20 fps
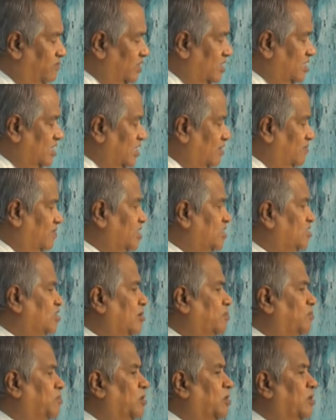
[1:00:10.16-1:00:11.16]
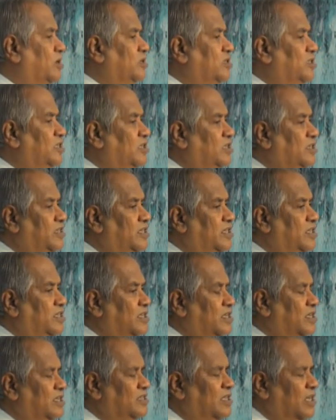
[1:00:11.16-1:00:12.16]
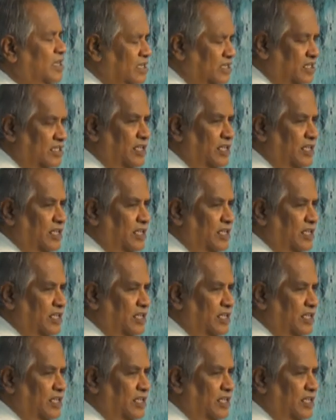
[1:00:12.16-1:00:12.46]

When they were to appoint the deacons,